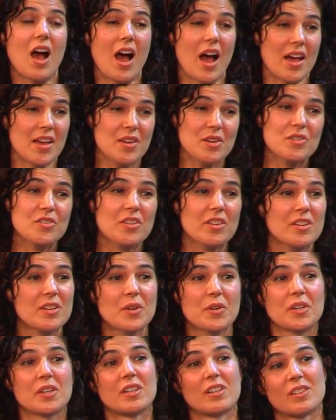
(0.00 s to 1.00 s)
I usually
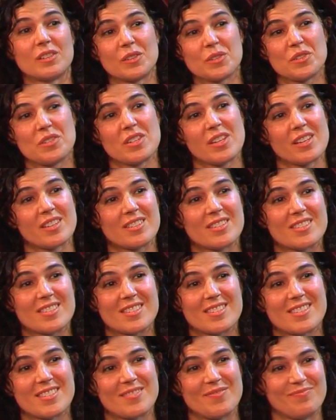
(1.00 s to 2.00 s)
go to Kalustyan's.
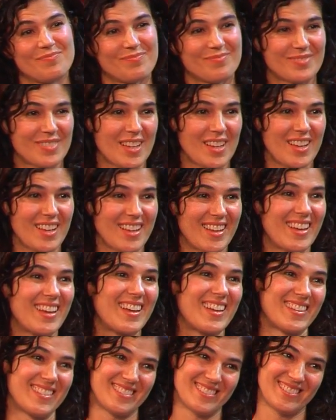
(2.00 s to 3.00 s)
I was gonna yeah, say. that's
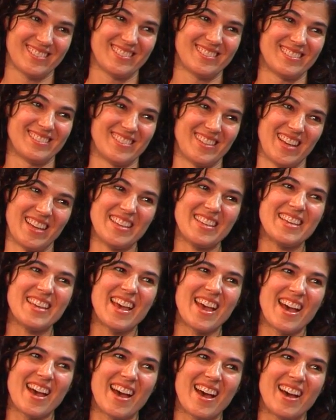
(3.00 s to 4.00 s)
where I would go. Yeah,
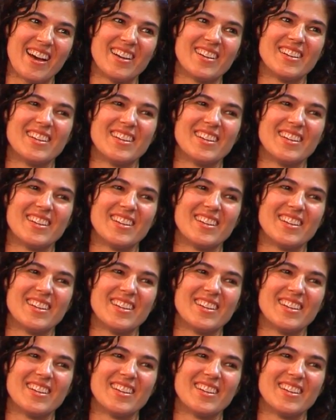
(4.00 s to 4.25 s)
yeah. Right?